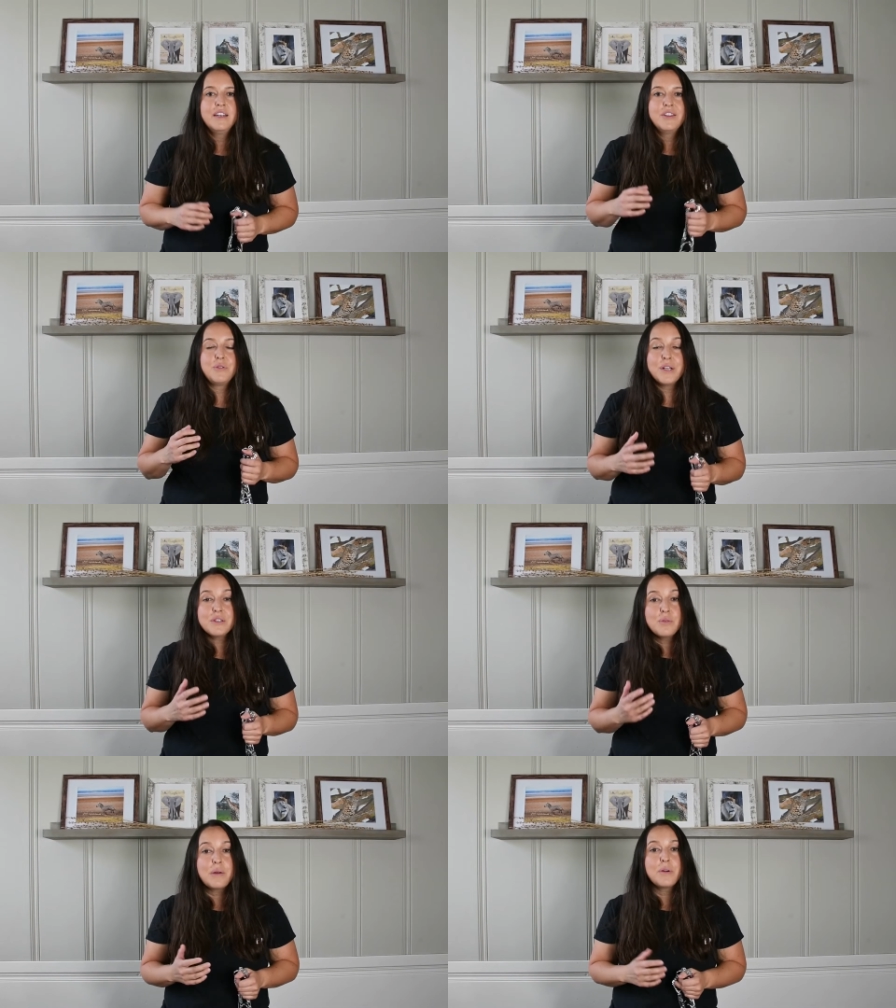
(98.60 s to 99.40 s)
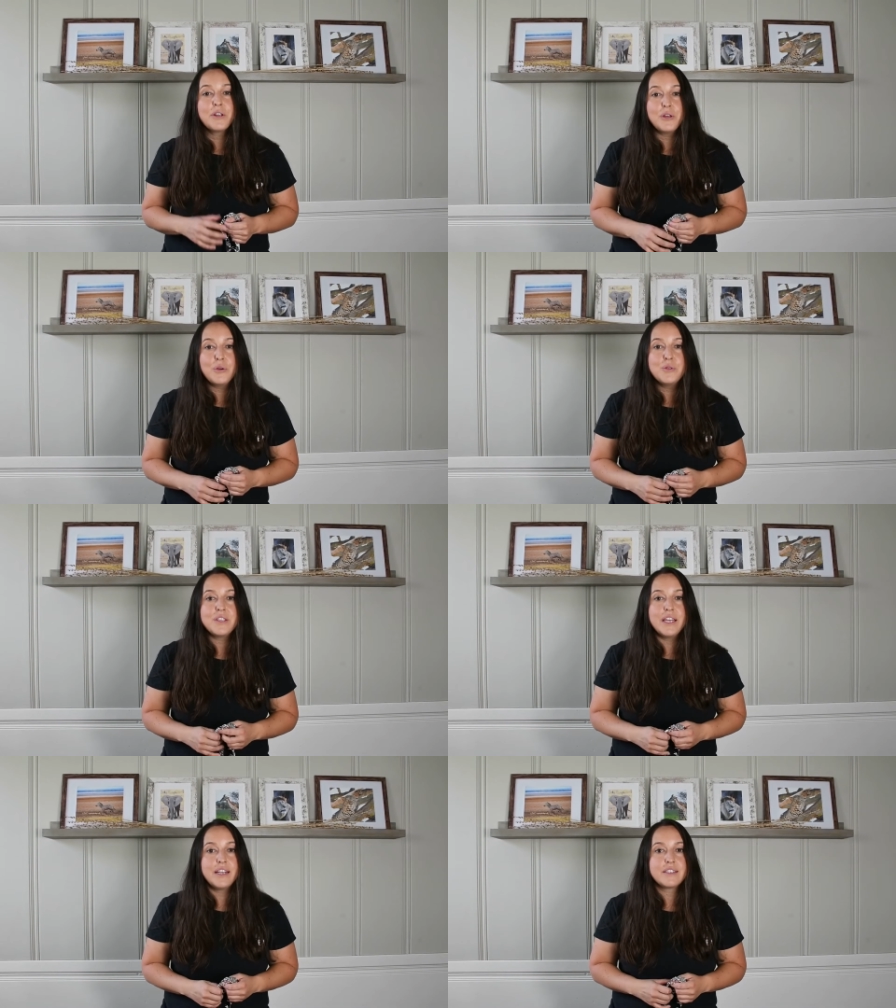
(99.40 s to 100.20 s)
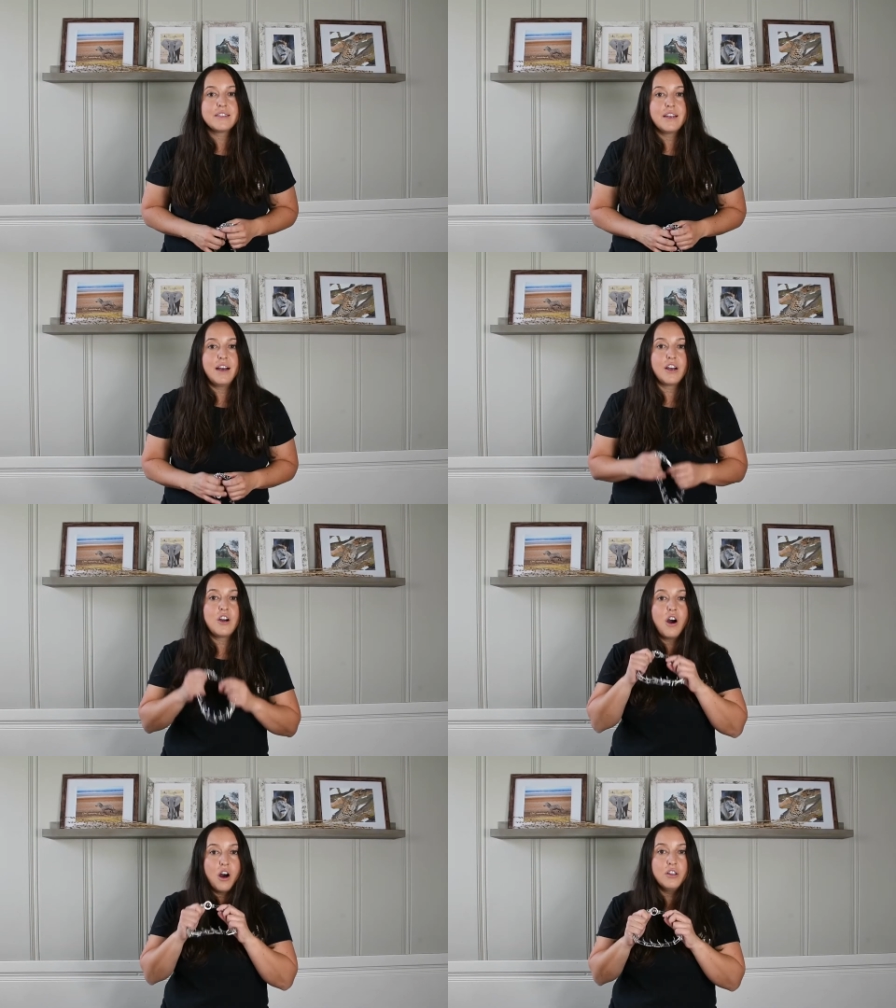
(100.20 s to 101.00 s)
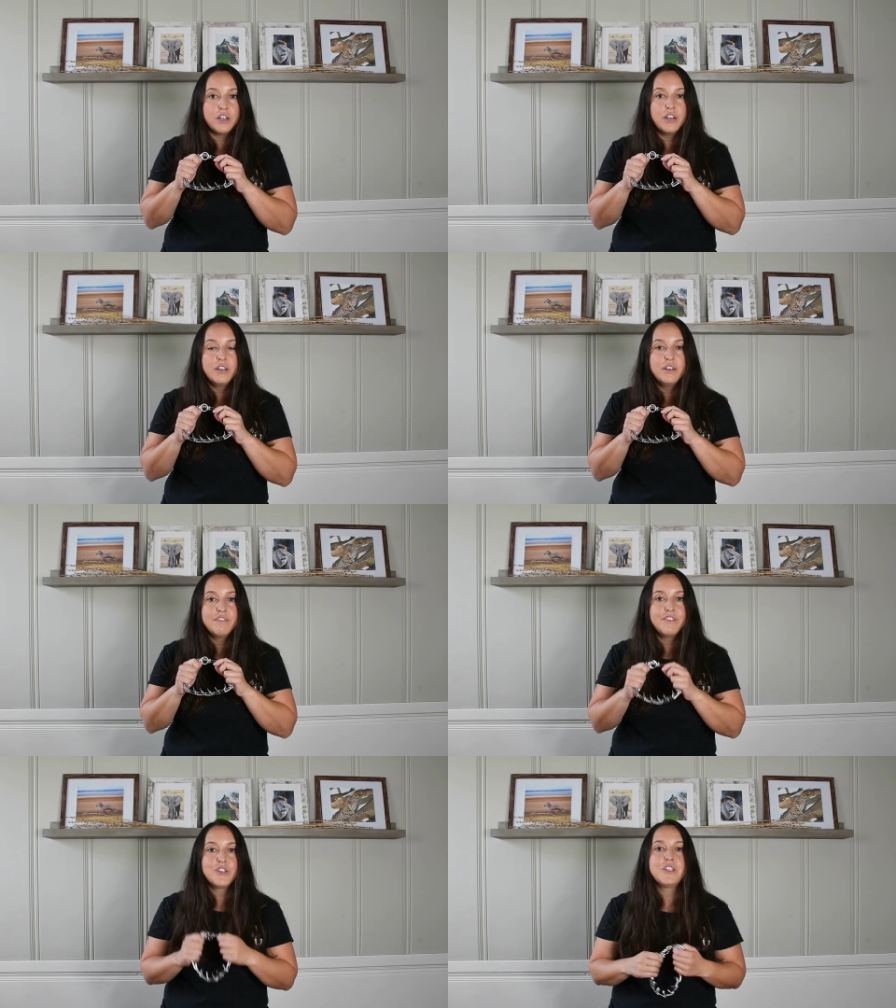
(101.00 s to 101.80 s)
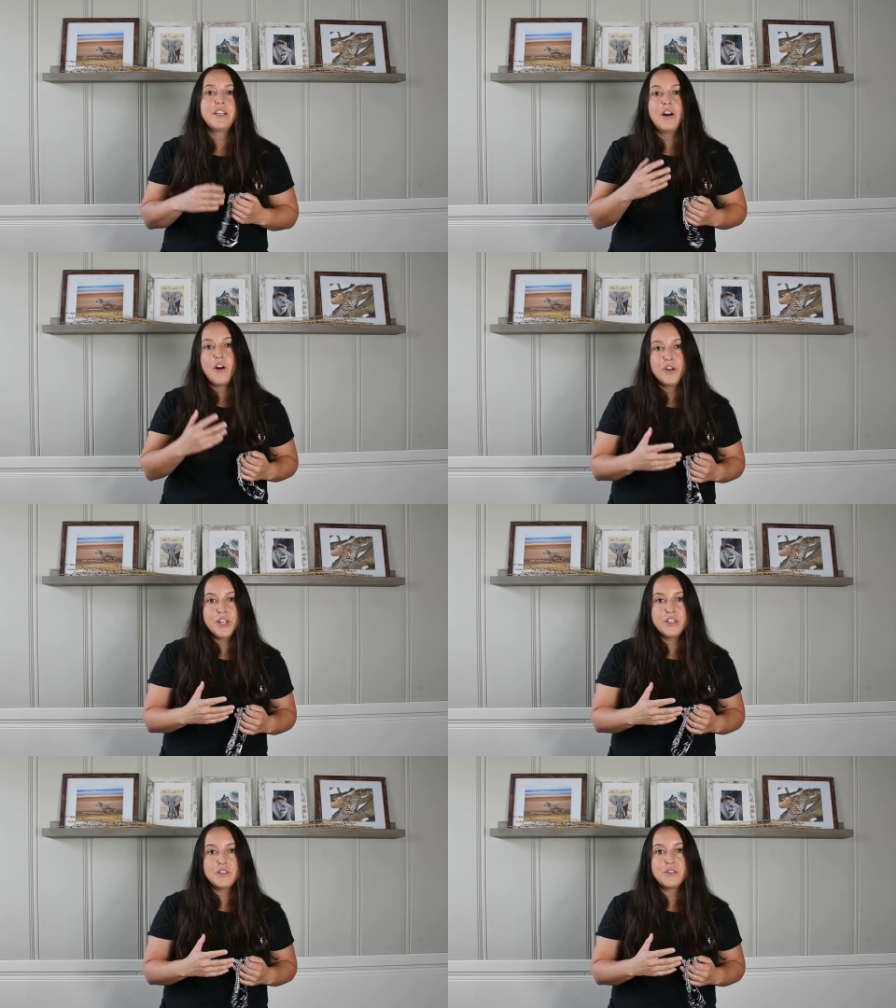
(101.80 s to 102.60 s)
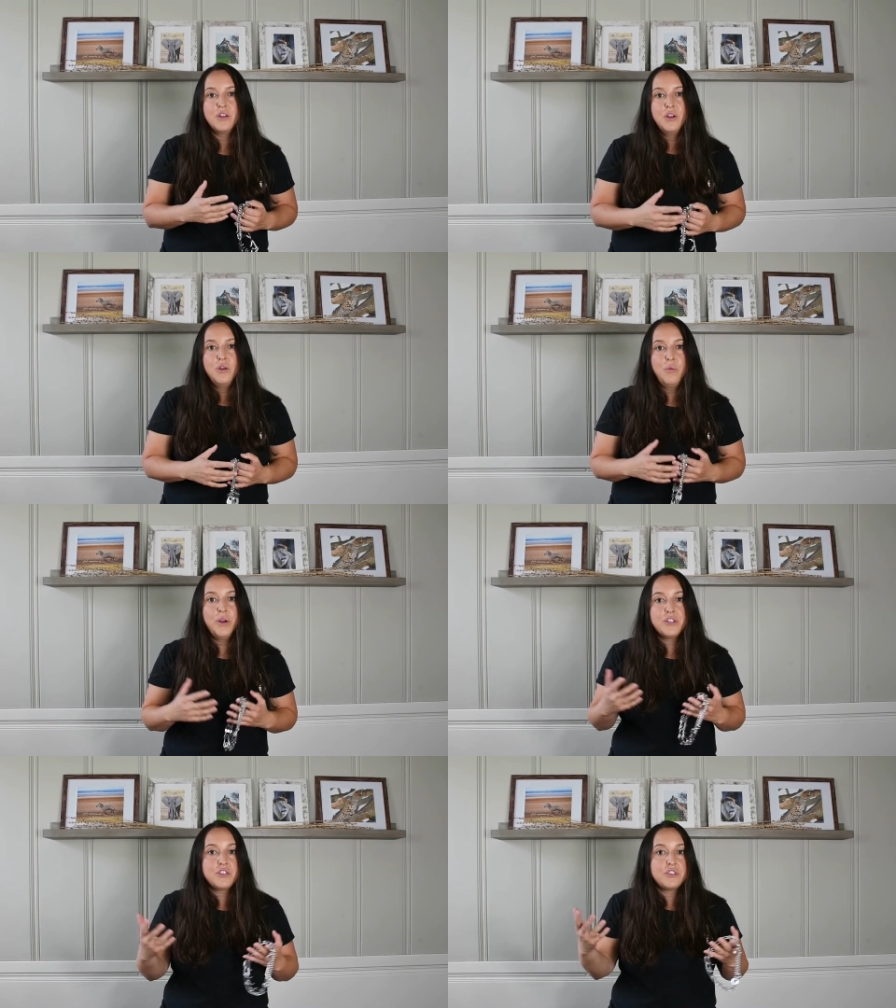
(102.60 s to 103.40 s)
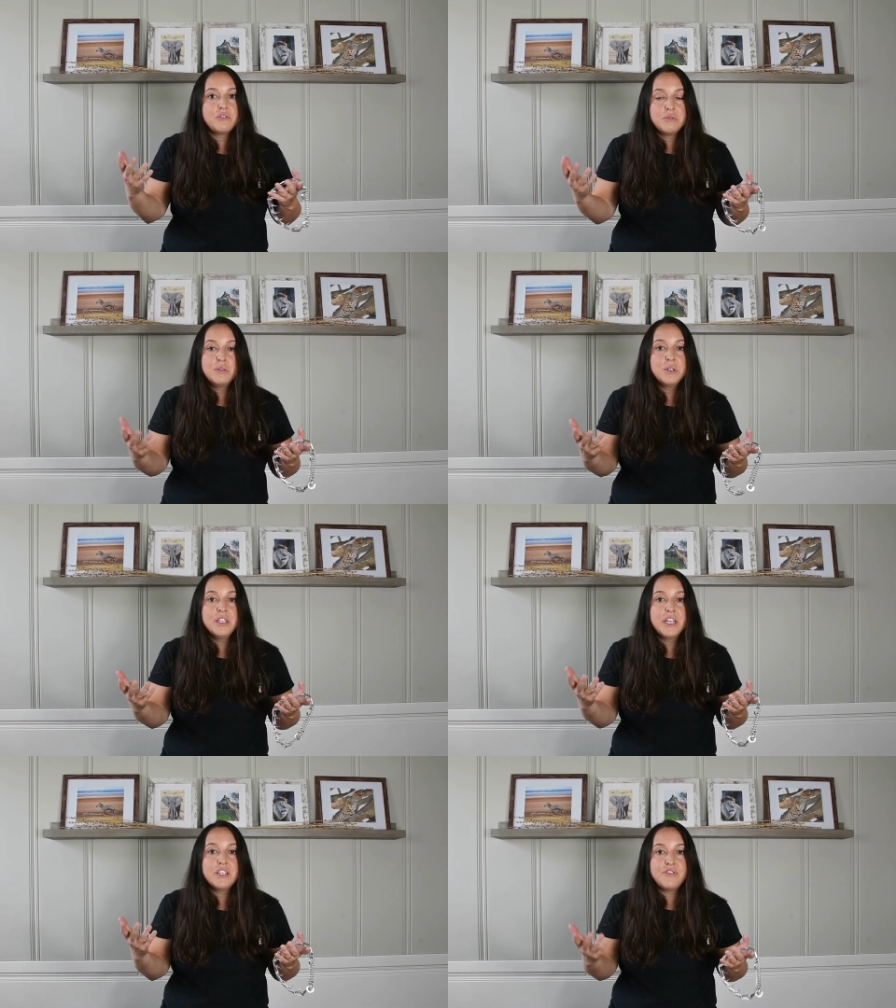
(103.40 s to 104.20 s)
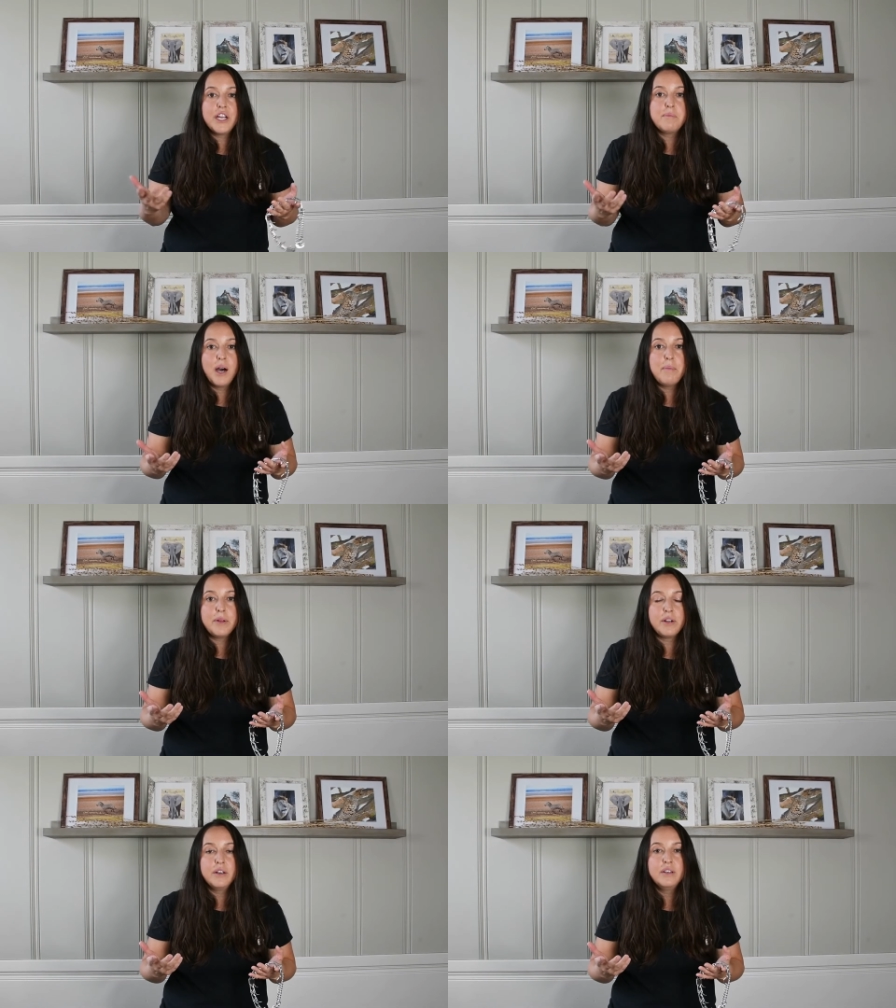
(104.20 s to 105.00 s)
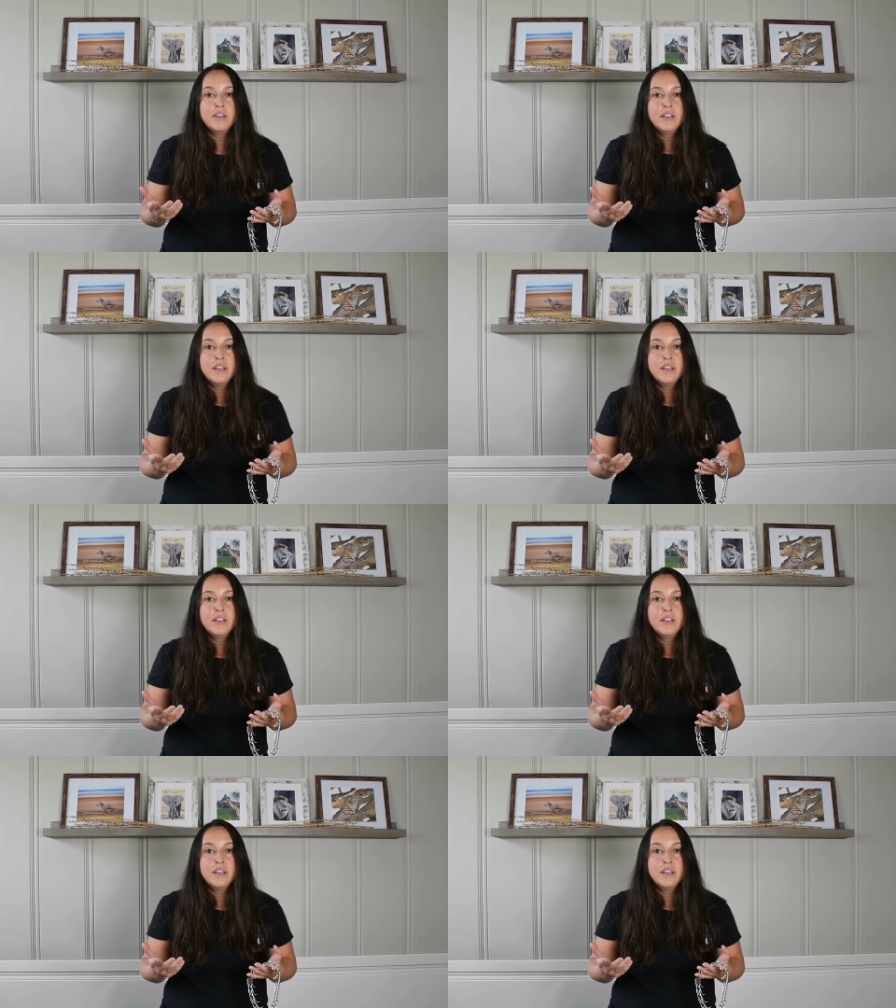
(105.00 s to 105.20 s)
The reason why we're using a collar versus a harness, which really is very popular,